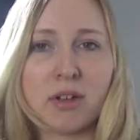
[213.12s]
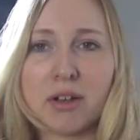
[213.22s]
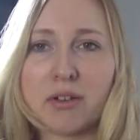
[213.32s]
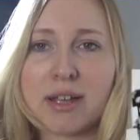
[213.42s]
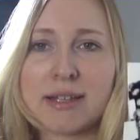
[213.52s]

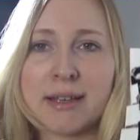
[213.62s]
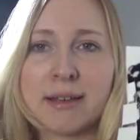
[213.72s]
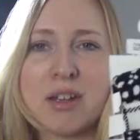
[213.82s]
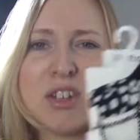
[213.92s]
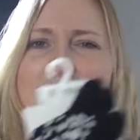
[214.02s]
crazy.
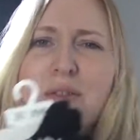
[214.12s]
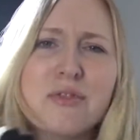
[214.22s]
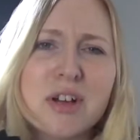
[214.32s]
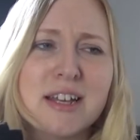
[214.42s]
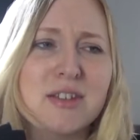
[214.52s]
I used to love
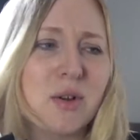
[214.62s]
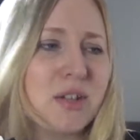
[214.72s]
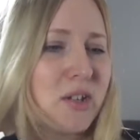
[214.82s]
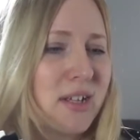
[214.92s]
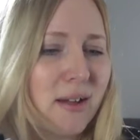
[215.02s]
funky
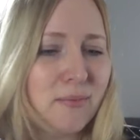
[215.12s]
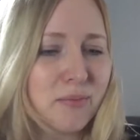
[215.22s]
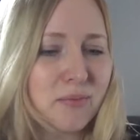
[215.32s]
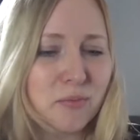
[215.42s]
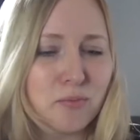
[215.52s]
socks. I used to get
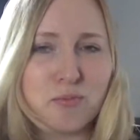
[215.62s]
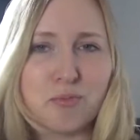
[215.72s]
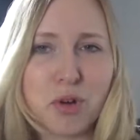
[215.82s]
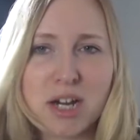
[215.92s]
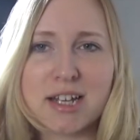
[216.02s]

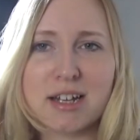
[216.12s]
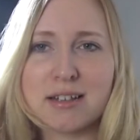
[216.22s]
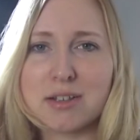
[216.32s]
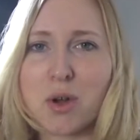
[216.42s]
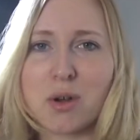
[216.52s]
bright
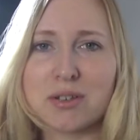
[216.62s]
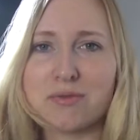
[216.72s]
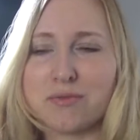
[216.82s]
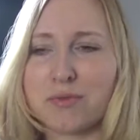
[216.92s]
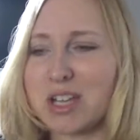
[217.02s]
coloured
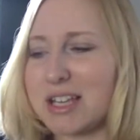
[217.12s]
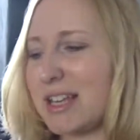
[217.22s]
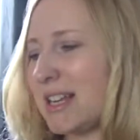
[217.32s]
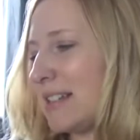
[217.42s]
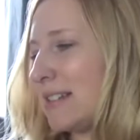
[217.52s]
socks,
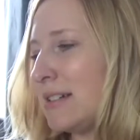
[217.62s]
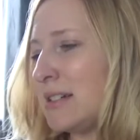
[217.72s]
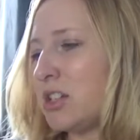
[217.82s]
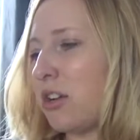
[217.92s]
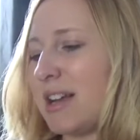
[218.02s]
funky and
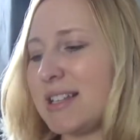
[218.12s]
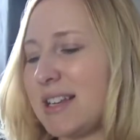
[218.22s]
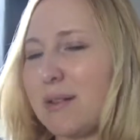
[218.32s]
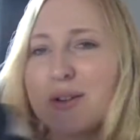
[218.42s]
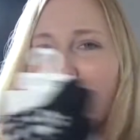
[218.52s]
crazy.
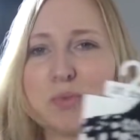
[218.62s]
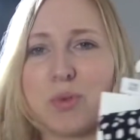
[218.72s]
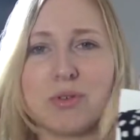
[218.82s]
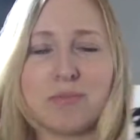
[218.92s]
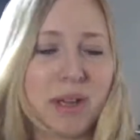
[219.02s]
Now I just
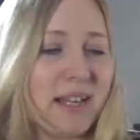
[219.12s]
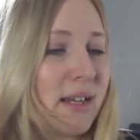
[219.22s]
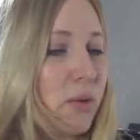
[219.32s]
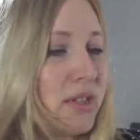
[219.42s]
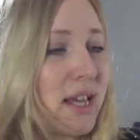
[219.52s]
want
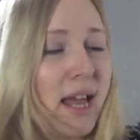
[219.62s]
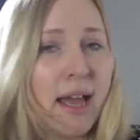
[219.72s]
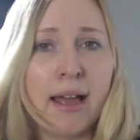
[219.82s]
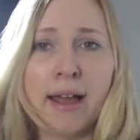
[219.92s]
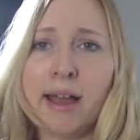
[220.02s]
basic ones.
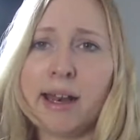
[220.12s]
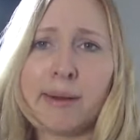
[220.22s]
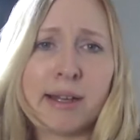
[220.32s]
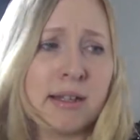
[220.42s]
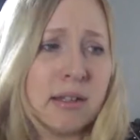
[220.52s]

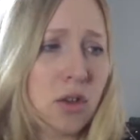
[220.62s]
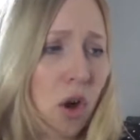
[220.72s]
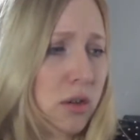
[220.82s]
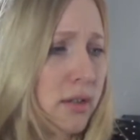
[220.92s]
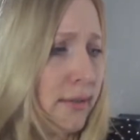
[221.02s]
Anyway,
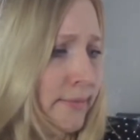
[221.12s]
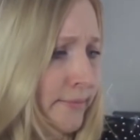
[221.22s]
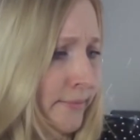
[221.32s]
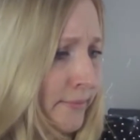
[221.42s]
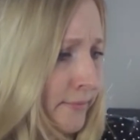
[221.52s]
socks.
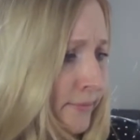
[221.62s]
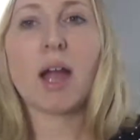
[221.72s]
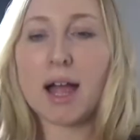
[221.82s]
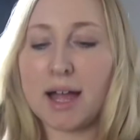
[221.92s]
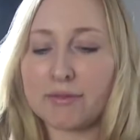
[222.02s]

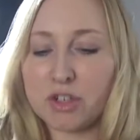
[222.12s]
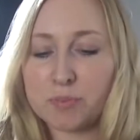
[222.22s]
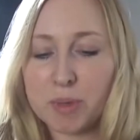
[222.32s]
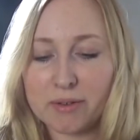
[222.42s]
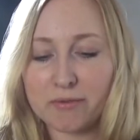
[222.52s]
I've
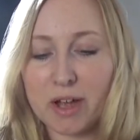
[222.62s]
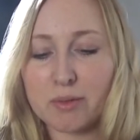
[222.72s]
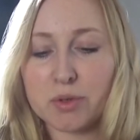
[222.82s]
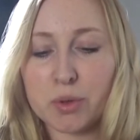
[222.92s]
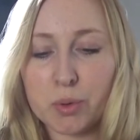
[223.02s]
just been and
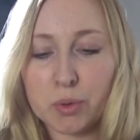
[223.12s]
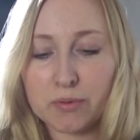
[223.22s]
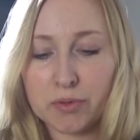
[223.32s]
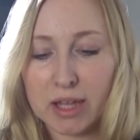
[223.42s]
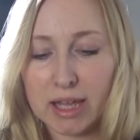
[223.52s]
found all
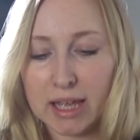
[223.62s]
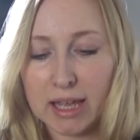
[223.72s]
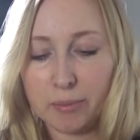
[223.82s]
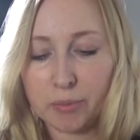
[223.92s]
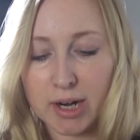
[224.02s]
of
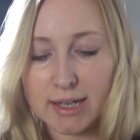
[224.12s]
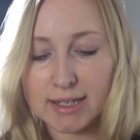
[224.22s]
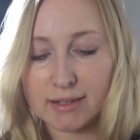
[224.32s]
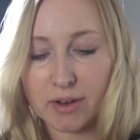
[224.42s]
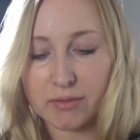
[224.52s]
the
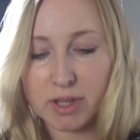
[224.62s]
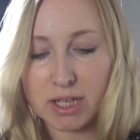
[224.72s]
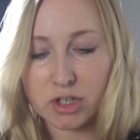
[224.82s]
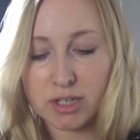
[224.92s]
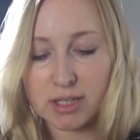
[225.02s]
prices of
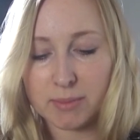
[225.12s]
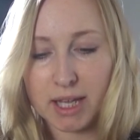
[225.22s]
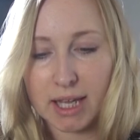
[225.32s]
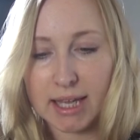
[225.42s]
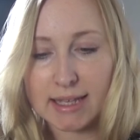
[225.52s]
everything just to
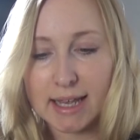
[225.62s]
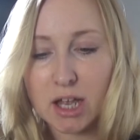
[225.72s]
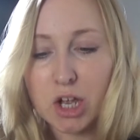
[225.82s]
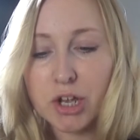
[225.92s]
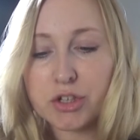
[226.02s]
make it easier.
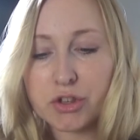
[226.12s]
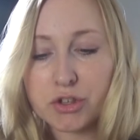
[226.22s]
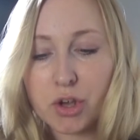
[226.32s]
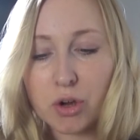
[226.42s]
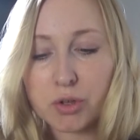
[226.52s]
So the
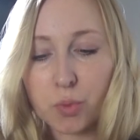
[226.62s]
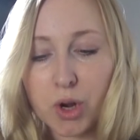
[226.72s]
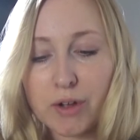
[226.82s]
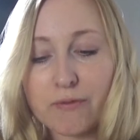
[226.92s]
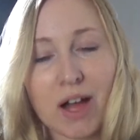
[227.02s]
socks
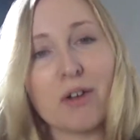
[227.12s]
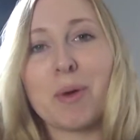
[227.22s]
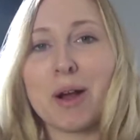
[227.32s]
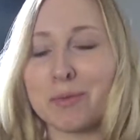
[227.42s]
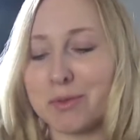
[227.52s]
were
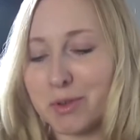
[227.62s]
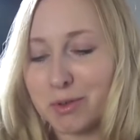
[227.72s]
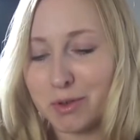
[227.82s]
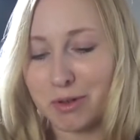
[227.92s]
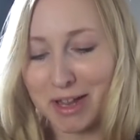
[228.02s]
£5, so I
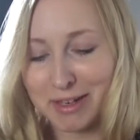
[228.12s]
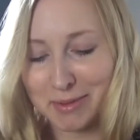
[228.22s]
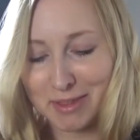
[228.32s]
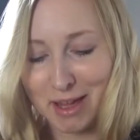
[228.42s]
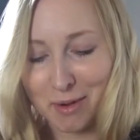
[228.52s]
was correct
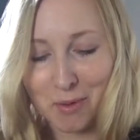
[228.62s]
with that